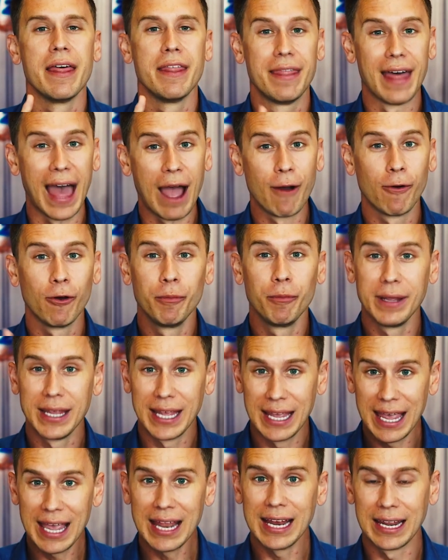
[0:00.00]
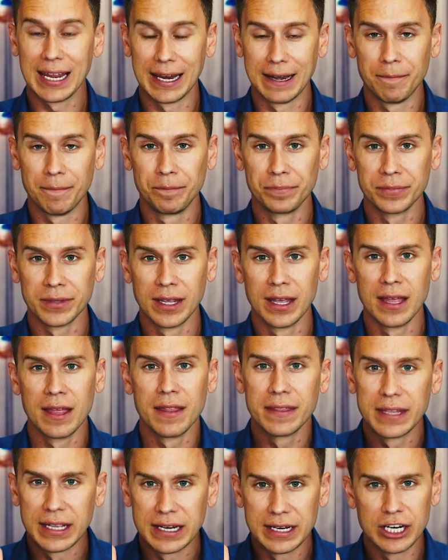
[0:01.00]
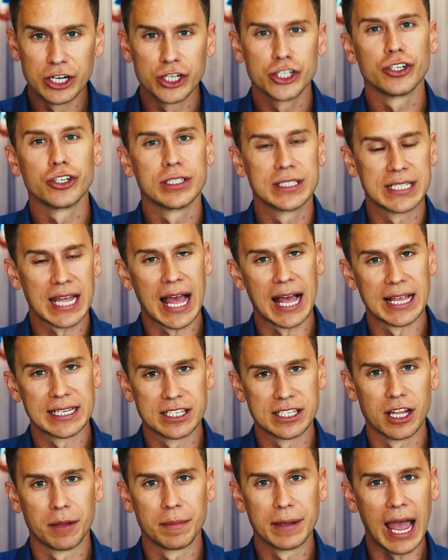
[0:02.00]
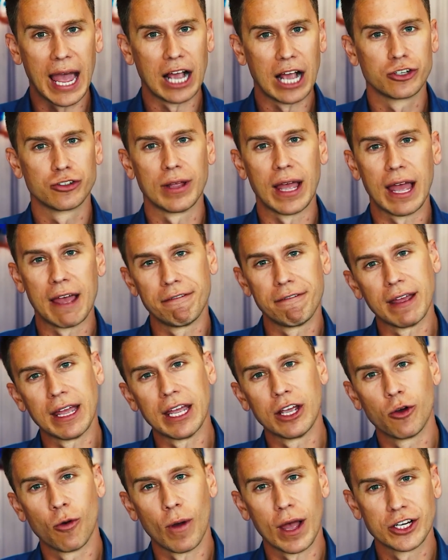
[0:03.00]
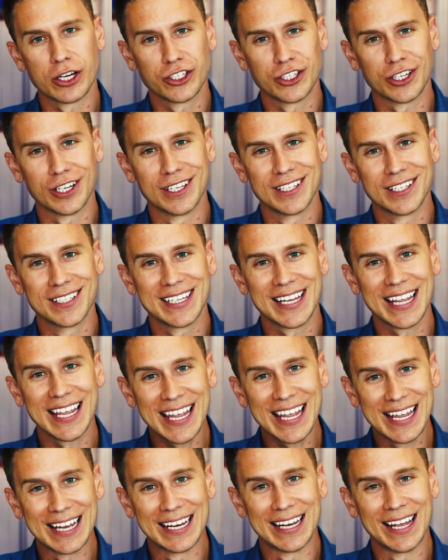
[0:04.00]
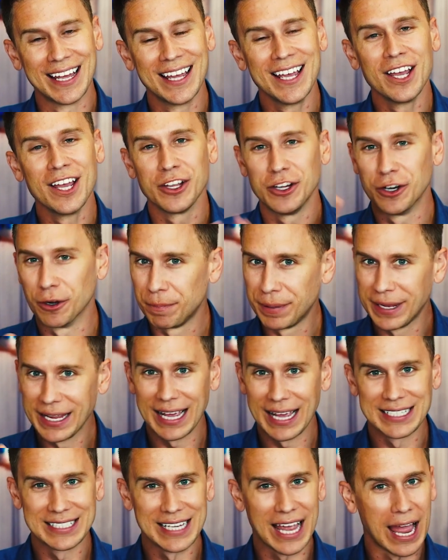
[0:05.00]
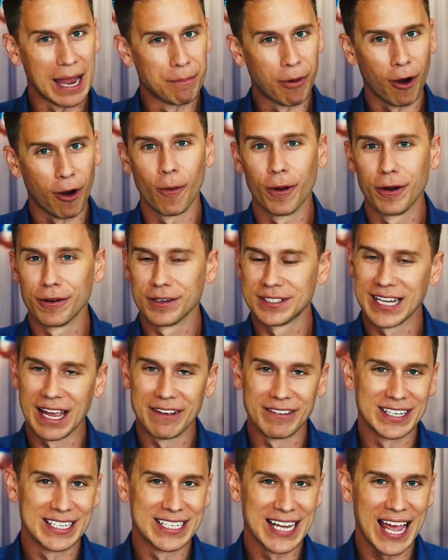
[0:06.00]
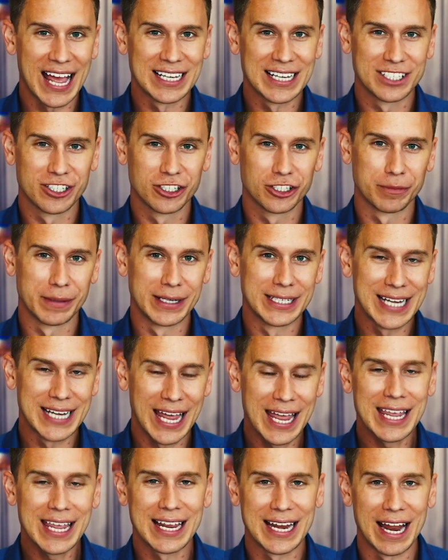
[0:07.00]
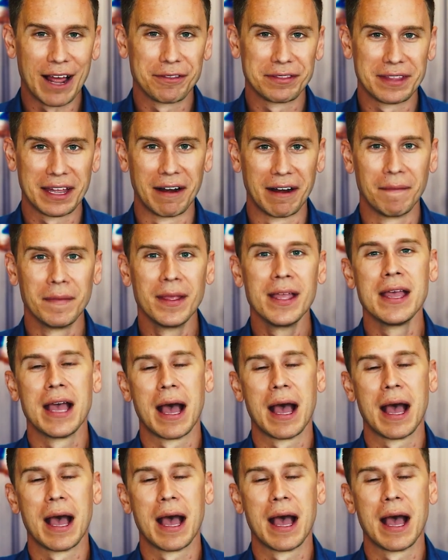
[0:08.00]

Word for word: that will be hitting the initial test, and there'll be actual F A A questions in your P S I Part one oh seven tests that you'll be taking out there